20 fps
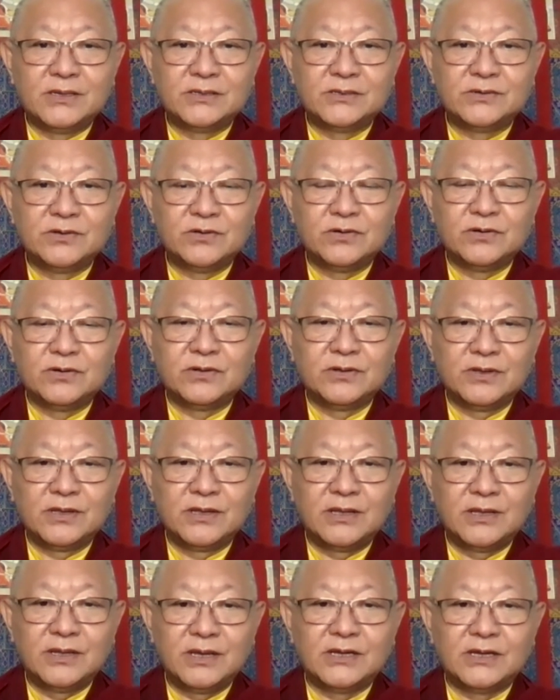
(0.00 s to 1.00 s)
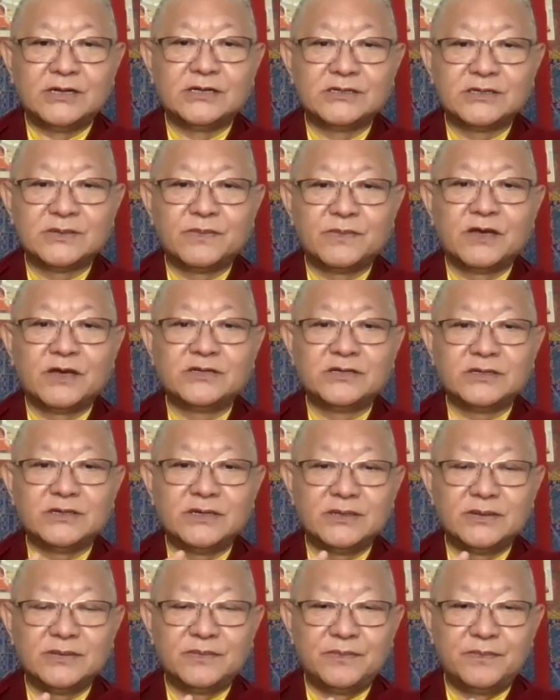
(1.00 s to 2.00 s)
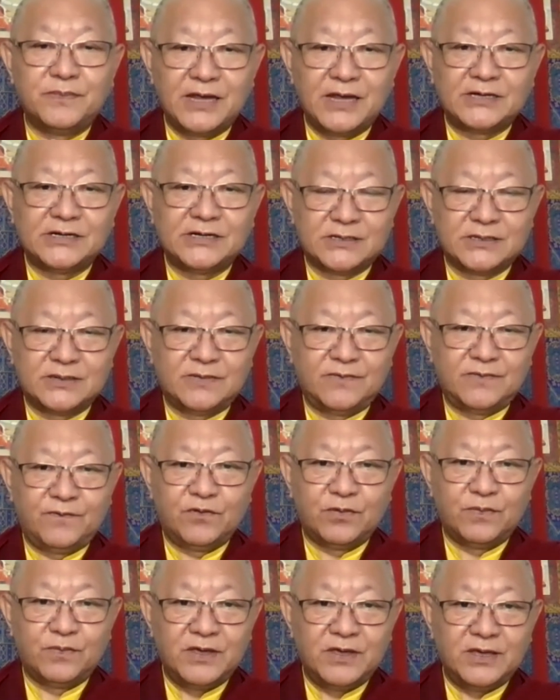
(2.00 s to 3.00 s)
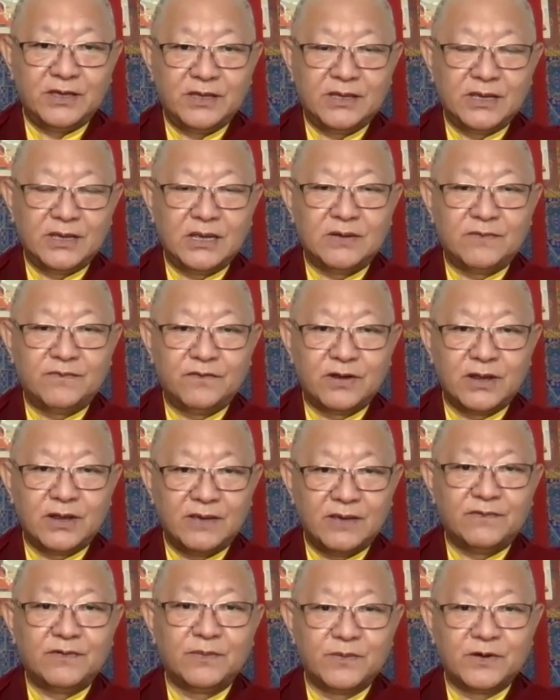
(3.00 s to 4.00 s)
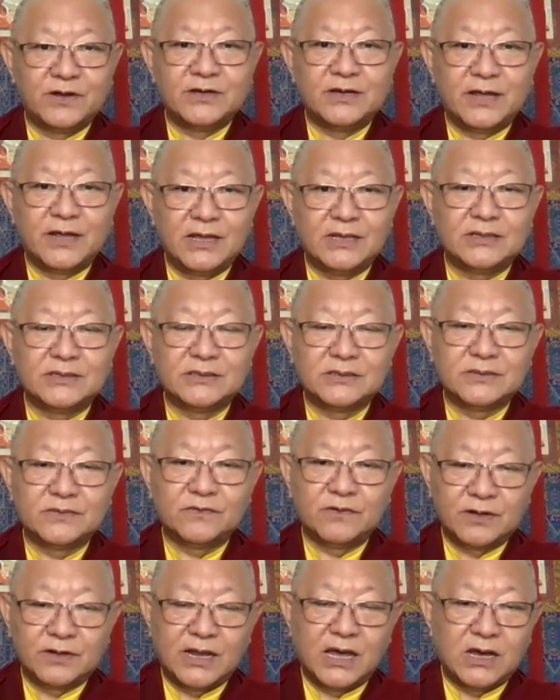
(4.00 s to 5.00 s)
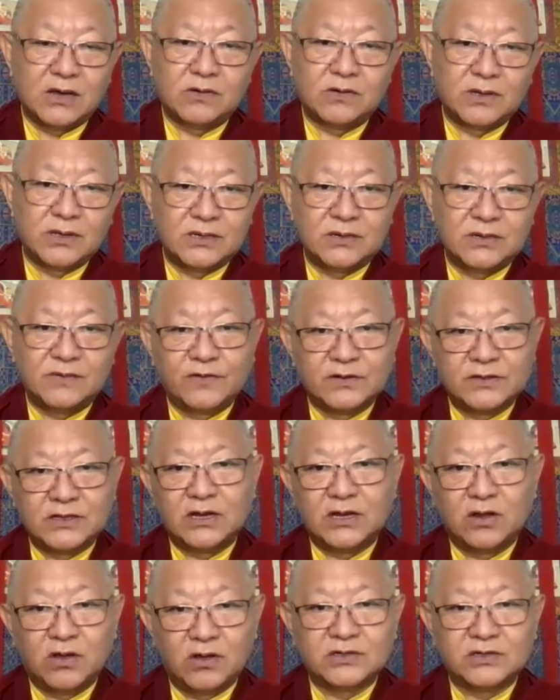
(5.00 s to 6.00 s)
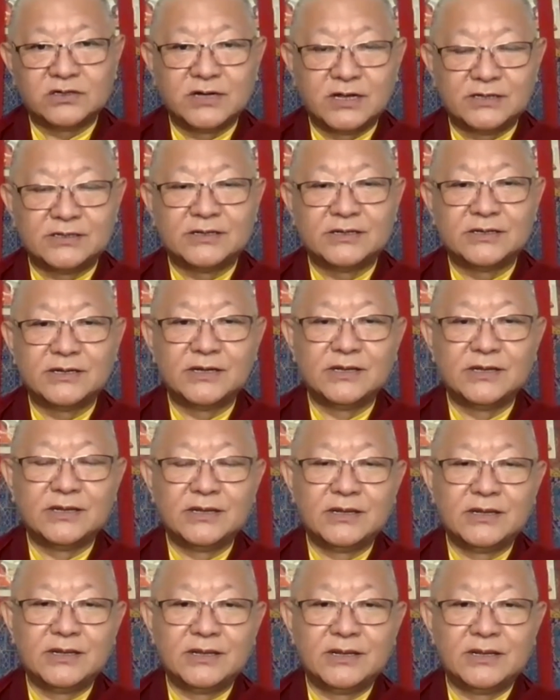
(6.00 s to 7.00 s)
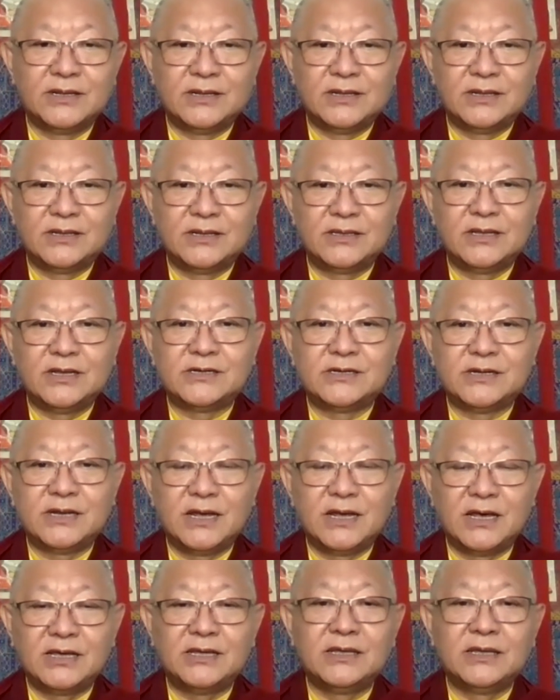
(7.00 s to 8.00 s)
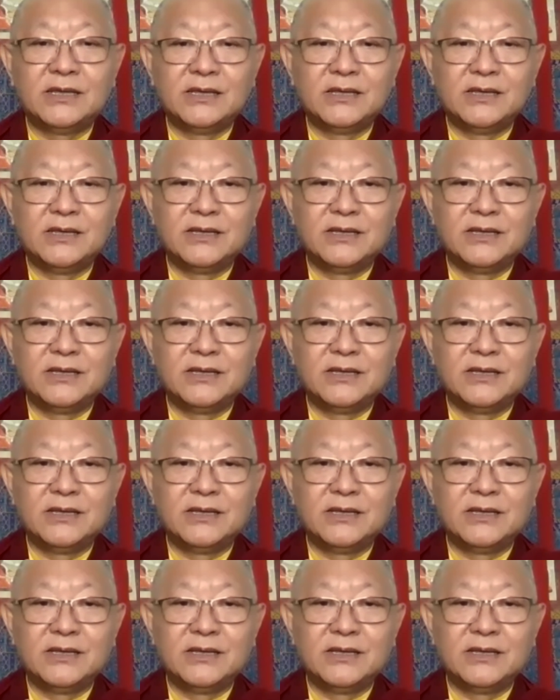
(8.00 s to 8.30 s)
So it is much better for me and for everybody else, for now and for the long run, that I